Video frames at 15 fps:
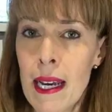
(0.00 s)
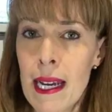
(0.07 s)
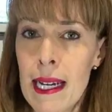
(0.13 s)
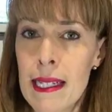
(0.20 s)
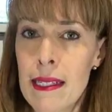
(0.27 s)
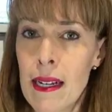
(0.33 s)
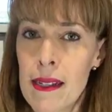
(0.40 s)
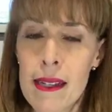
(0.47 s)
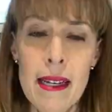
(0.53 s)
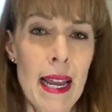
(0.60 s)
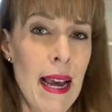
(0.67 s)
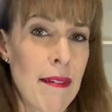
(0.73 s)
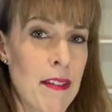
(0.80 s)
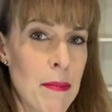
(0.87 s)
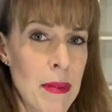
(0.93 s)
It doesn't
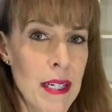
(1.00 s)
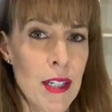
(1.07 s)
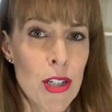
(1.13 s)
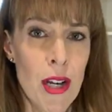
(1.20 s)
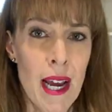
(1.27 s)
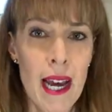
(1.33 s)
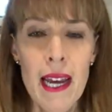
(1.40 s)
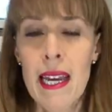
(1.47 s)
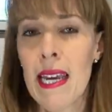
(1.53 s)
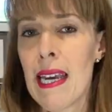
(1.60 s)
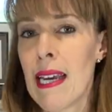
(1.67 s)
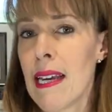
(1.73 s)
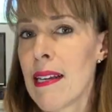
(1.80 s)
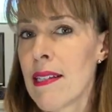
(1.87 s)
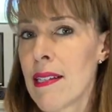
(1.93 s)
have to be a
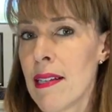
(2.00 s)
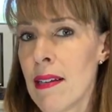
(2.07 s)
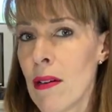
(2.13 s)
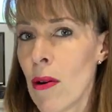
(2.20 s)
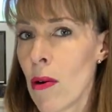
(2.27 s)
jacket